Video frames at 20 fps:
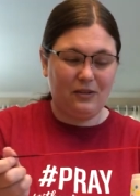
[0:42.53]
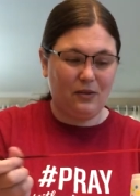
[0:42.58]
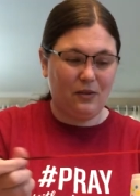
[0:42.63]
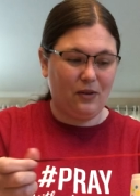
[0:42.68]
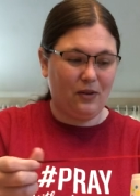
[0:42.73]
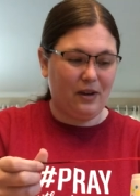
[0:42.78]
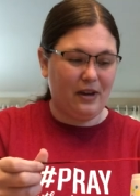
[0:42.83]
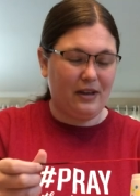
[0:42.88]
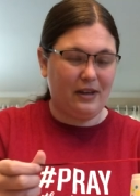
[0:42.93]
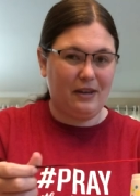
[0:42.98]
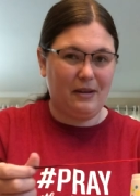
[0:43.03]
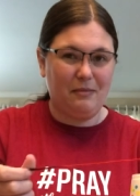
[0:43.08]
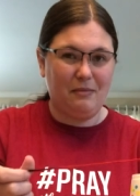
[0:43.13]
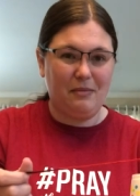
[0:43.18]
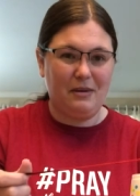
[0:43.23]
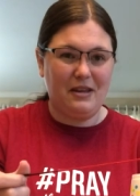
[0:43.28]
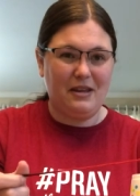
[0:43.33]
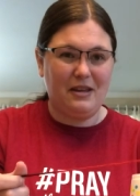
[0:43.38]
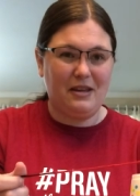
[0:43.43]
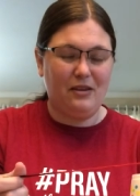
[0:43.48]
or it can
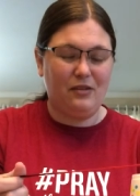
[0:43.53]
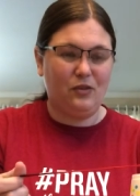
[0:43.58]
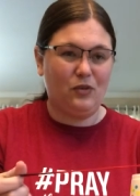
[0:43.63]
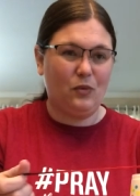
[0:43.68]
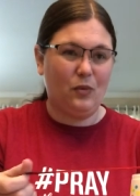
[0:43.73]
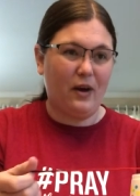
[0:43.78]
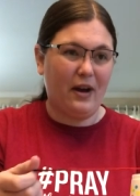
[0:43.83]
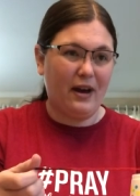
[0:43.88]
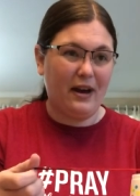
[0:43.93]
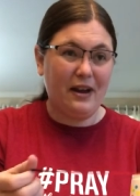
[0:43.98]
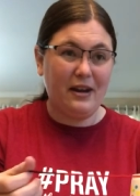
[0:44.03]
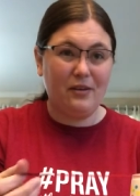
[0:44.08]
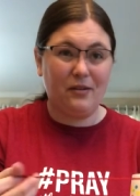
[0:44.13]
be twine,